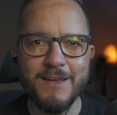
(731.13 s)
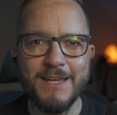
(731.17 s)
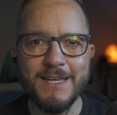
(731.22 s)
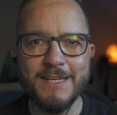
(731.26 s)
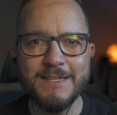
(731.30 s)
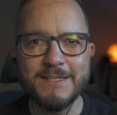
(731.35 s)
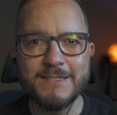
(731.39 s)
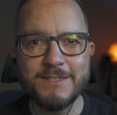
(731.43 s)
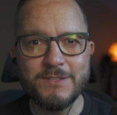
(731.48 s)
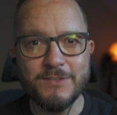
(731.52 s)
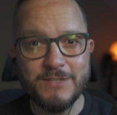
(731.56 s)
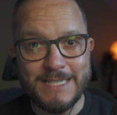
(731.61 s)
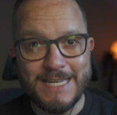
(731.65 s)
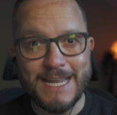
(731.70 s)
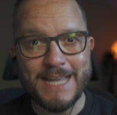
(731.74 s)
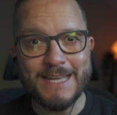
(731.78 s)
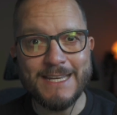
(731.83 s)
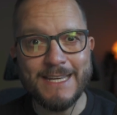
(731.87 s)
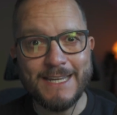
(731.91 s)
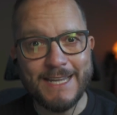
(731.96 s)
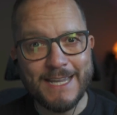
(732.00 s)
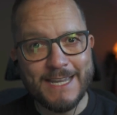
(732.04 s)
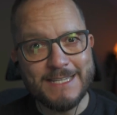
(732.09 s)
is to
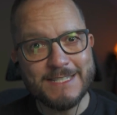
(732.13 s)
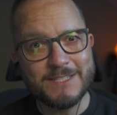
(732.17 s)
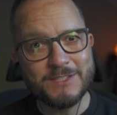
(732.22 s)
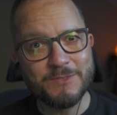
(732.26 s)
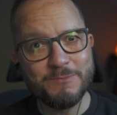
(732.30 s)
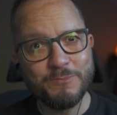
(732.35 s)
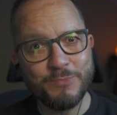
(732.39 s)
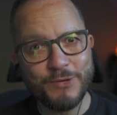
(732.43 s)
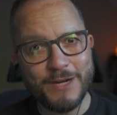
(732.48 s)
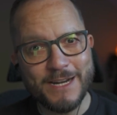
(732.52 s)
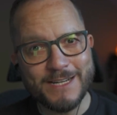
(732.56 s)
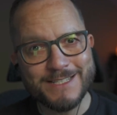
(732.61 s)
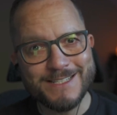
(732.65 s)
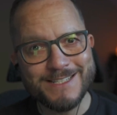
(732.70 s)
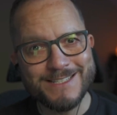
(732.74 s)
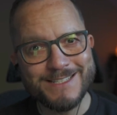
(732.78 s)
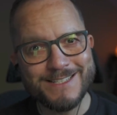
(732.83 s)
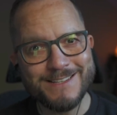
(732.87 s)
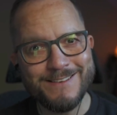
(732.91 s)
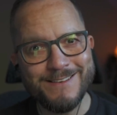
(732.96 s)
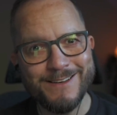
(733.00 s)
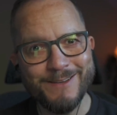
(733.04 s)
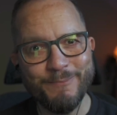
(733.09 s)
dedicate some practice
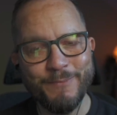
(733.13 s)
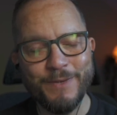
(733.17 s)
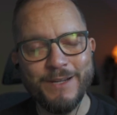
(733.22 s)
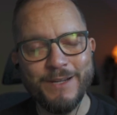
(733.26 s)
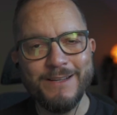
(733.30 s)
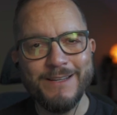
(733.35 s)
time.